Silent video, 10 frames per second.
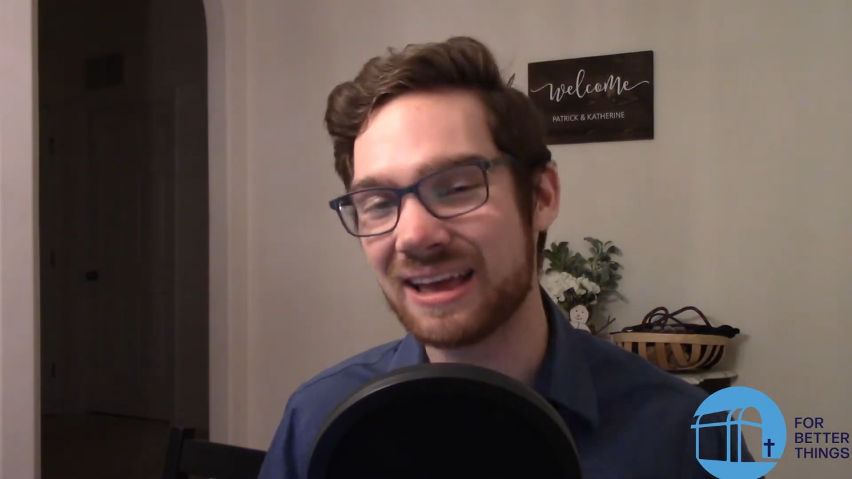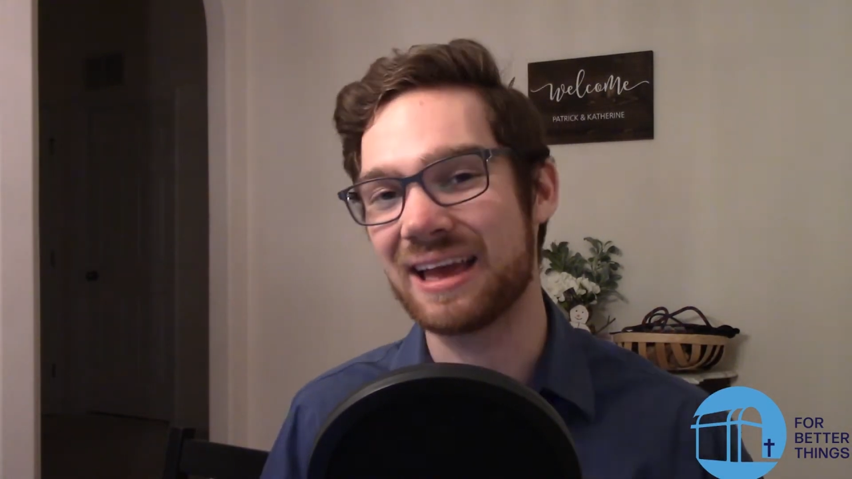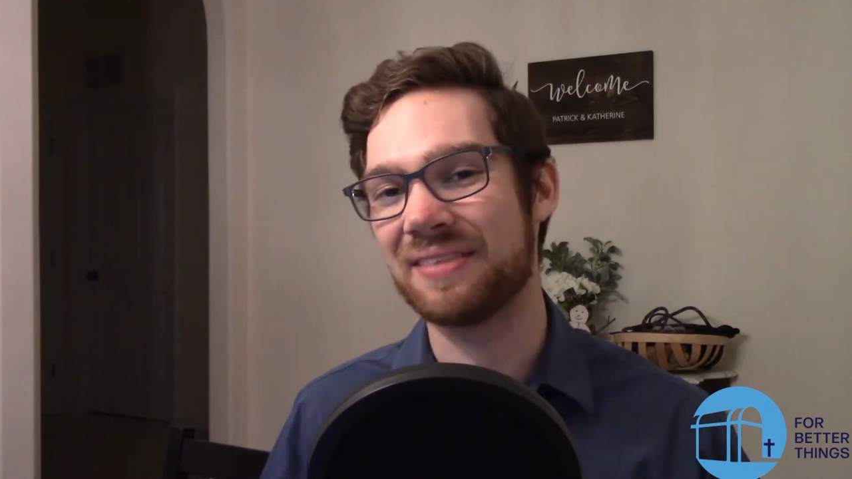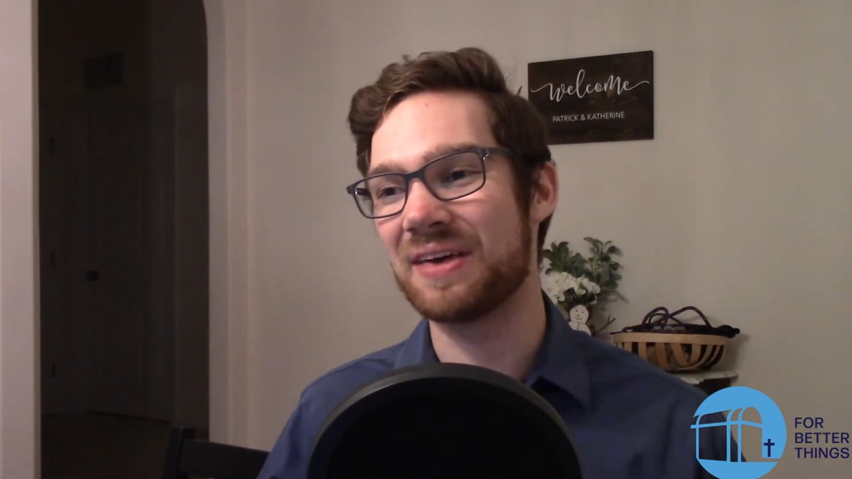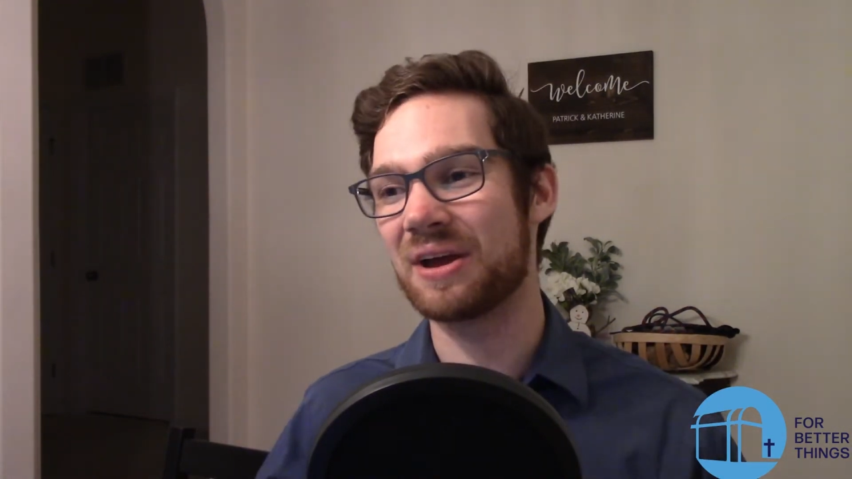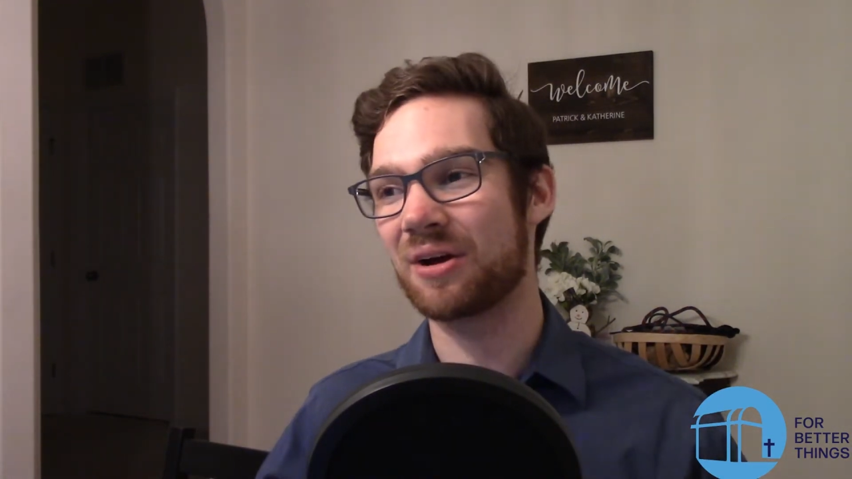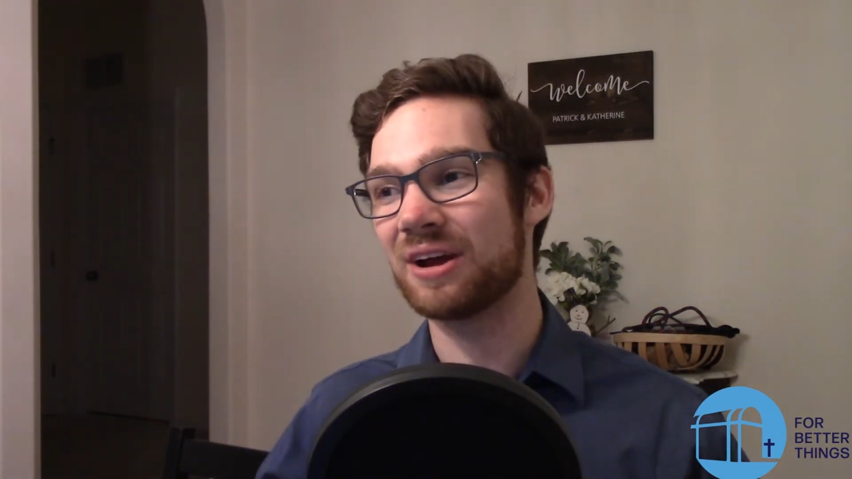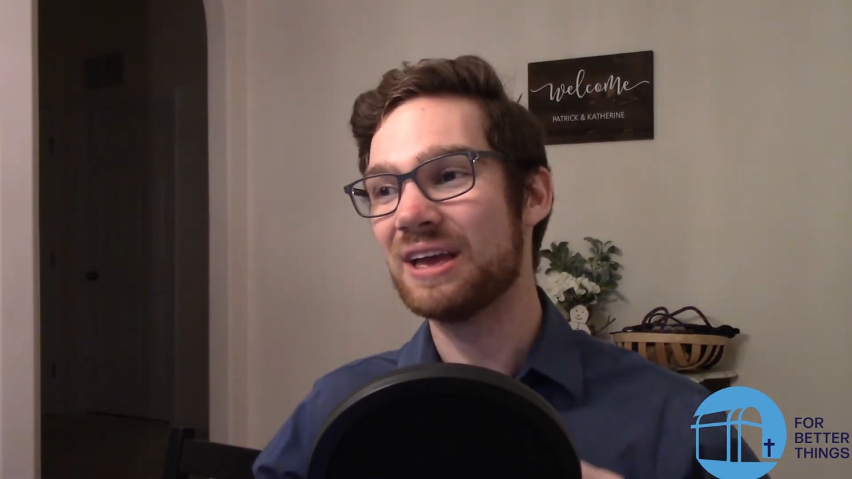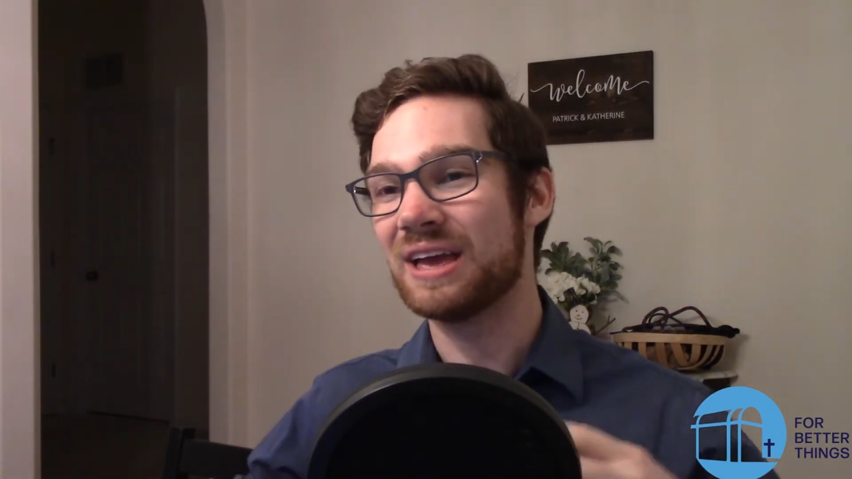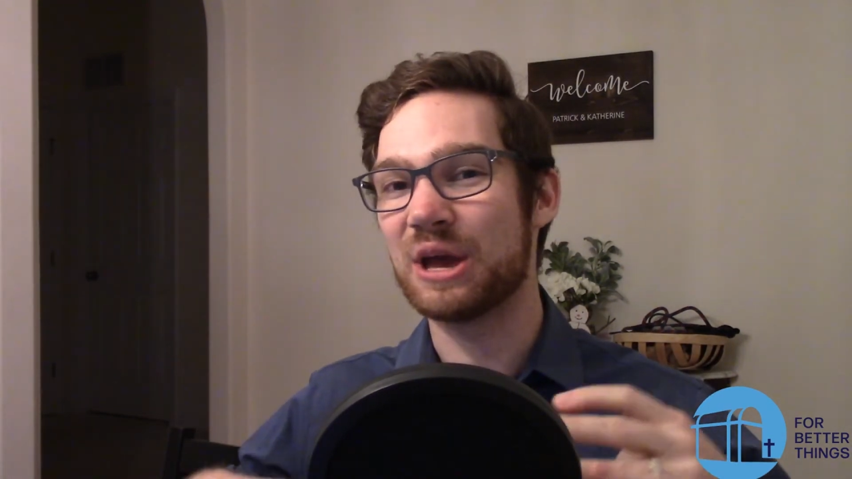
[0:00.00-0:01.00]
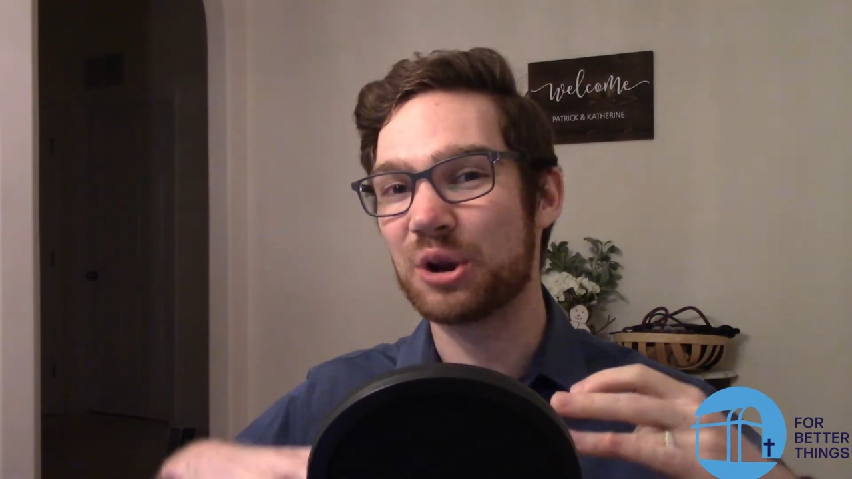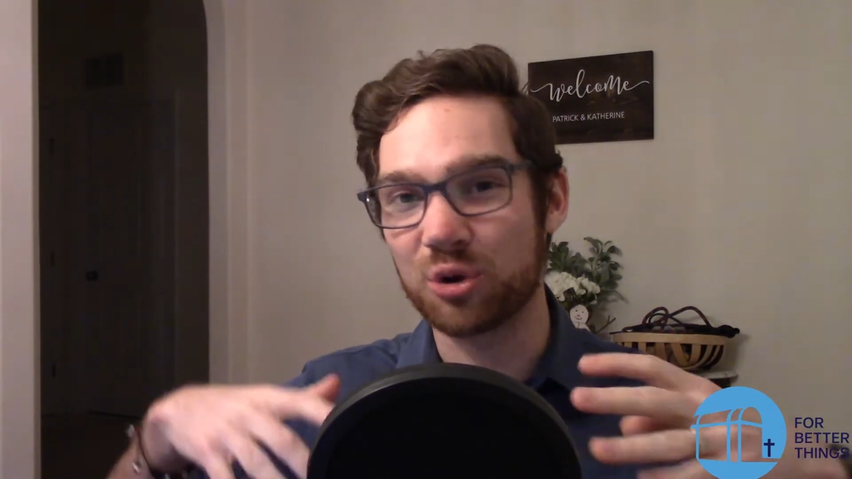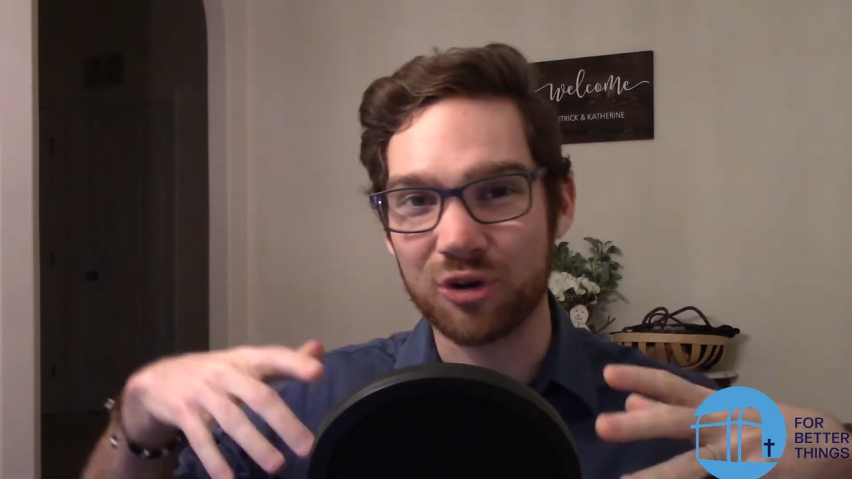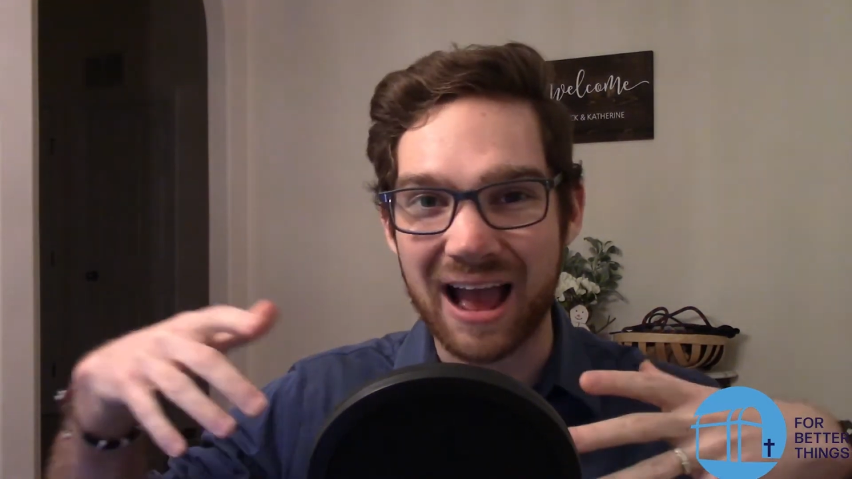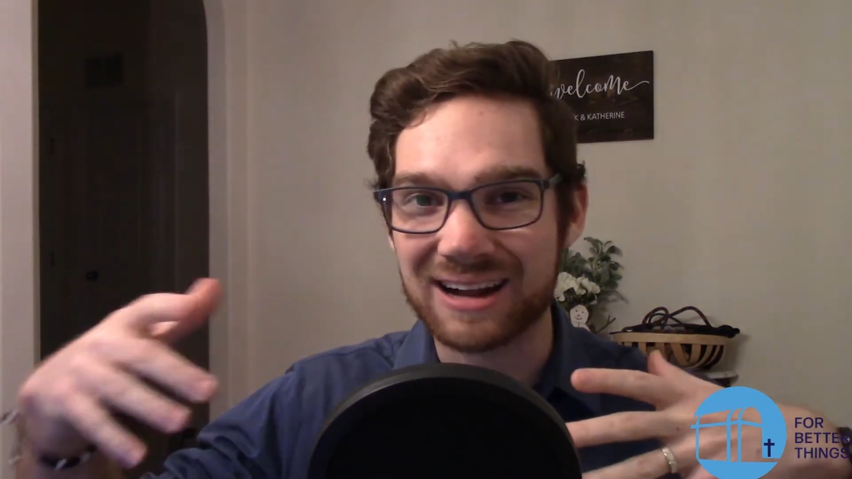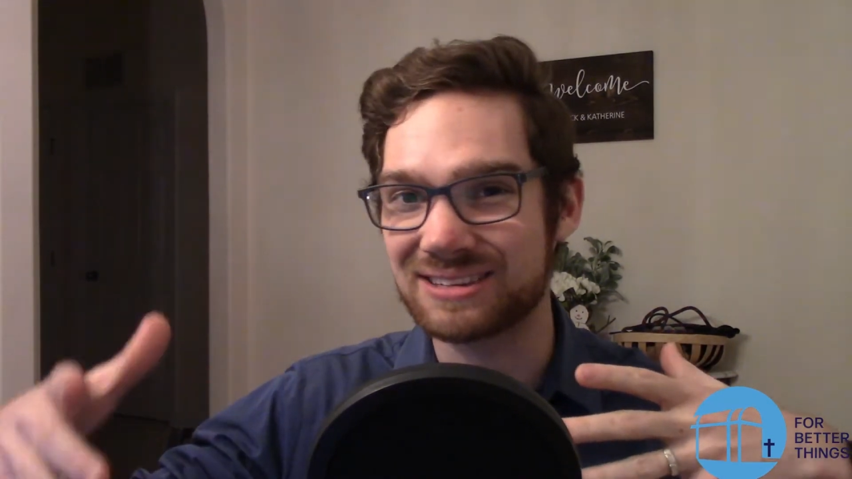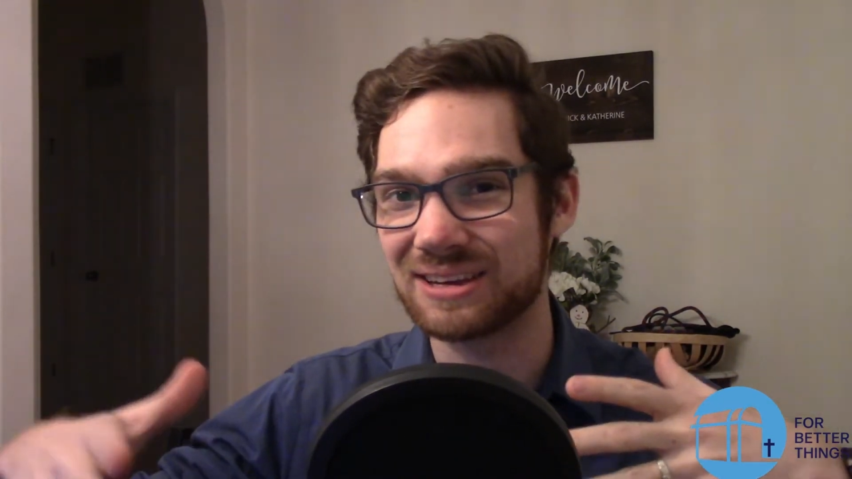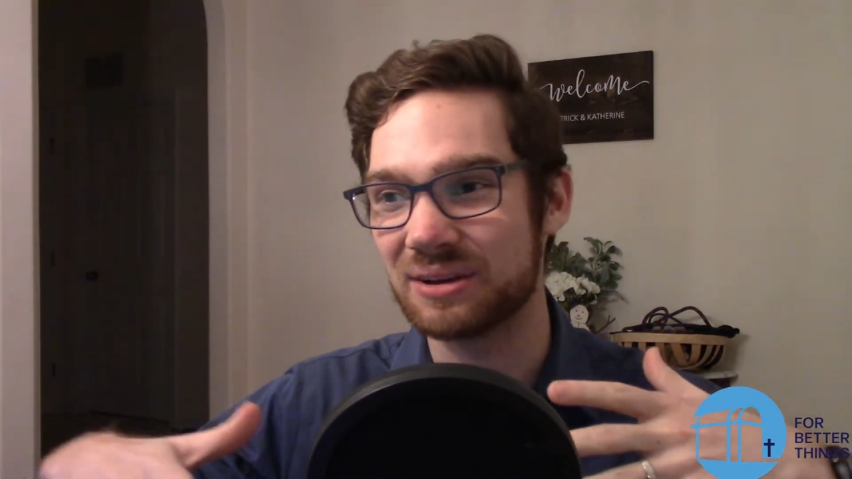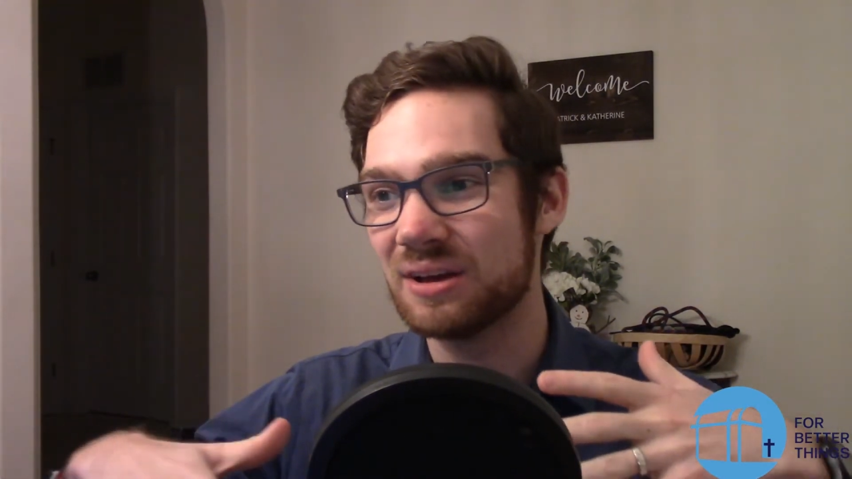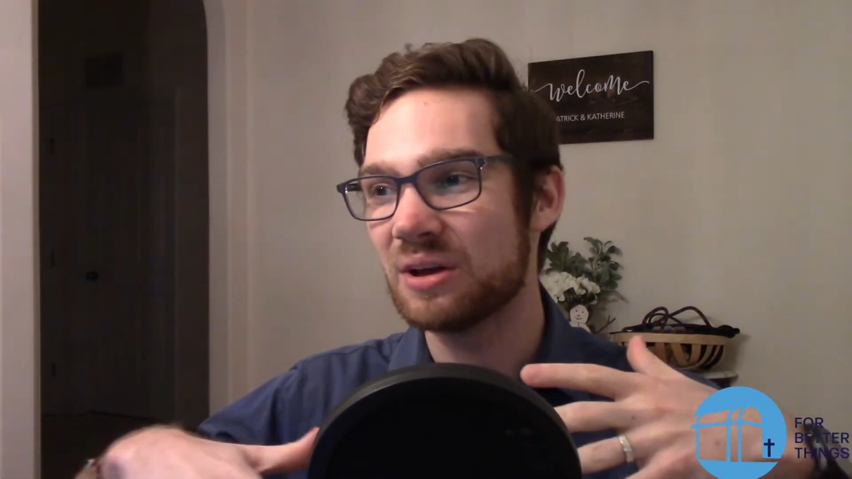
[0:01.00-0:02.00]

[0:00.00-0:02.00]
and they are interacting